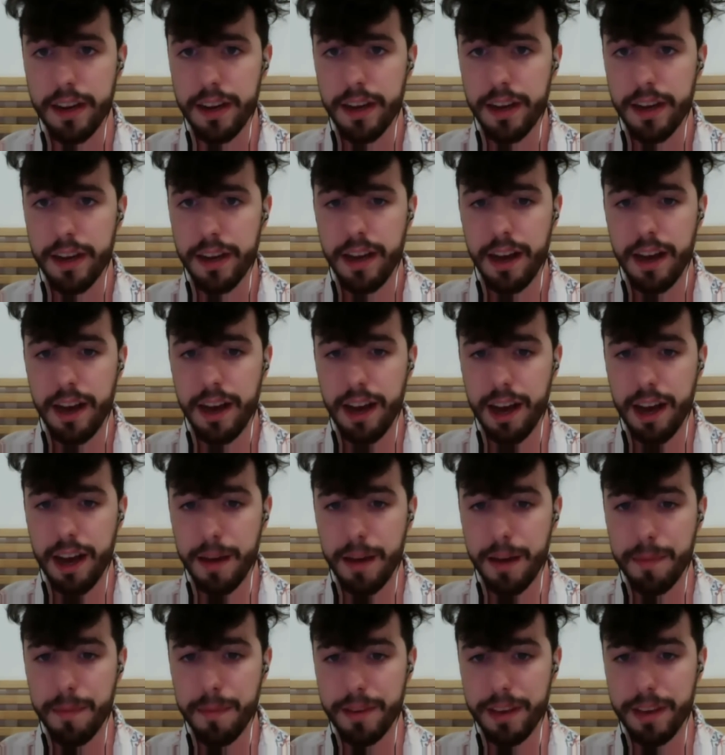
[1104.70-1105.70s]

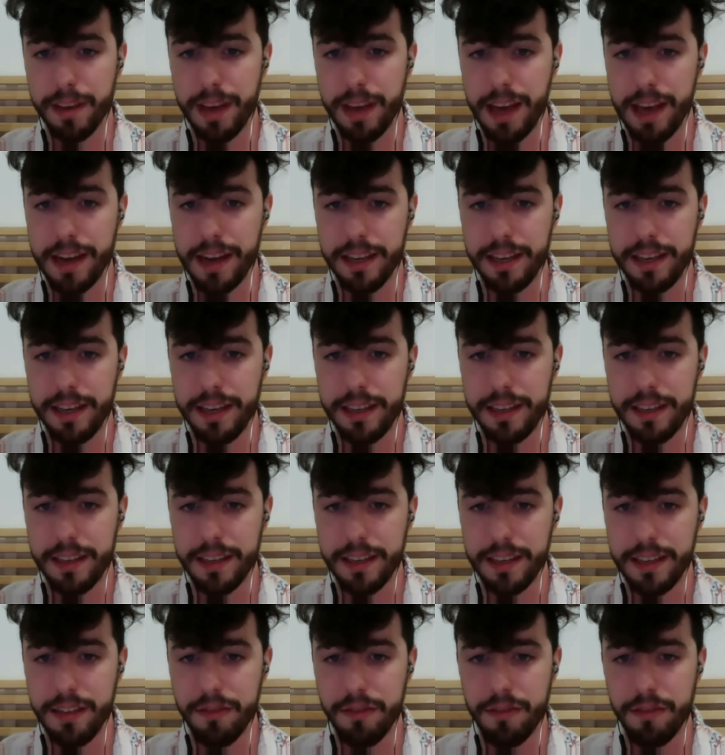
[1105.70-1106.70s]
Cool. And
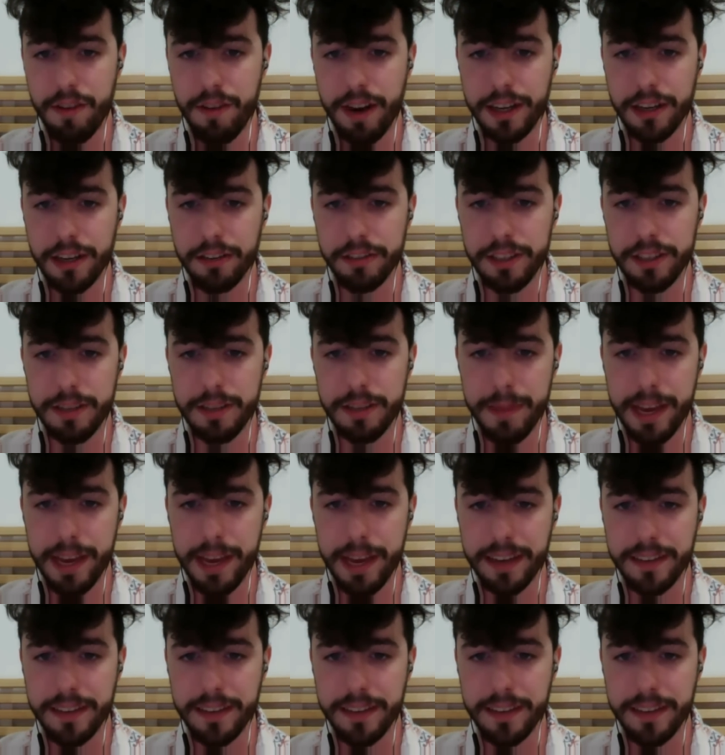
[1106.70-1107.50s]
he regularly makes